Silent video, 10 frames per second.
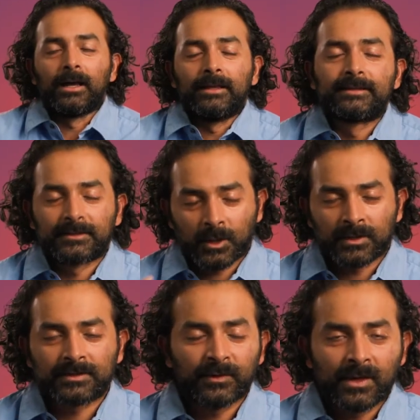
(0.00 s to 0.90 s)
It
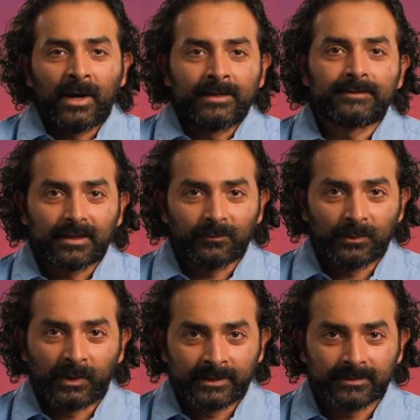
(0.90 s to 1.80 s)
starts with the mindset that
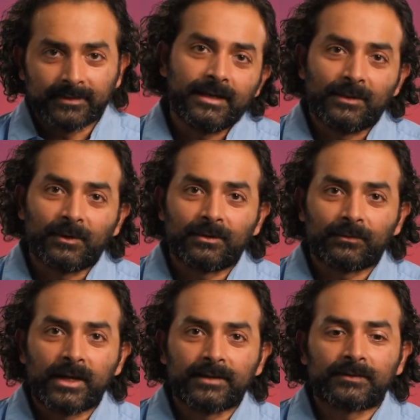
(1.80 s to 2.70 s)
we bring to the
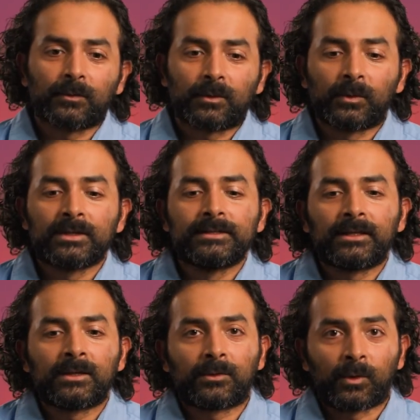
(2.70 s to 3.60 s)
table, right? So we're
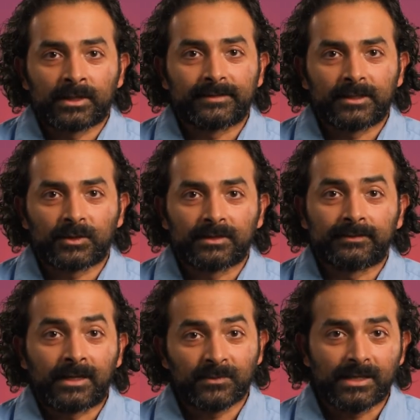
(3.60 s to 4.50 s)
dealing with
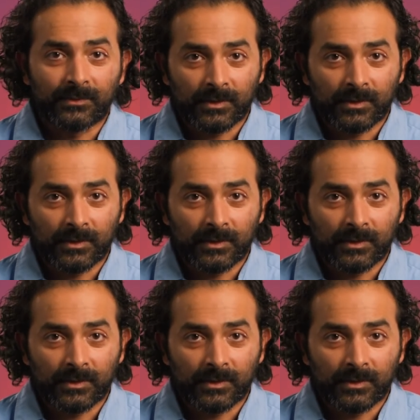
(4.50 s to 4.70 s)
organizations and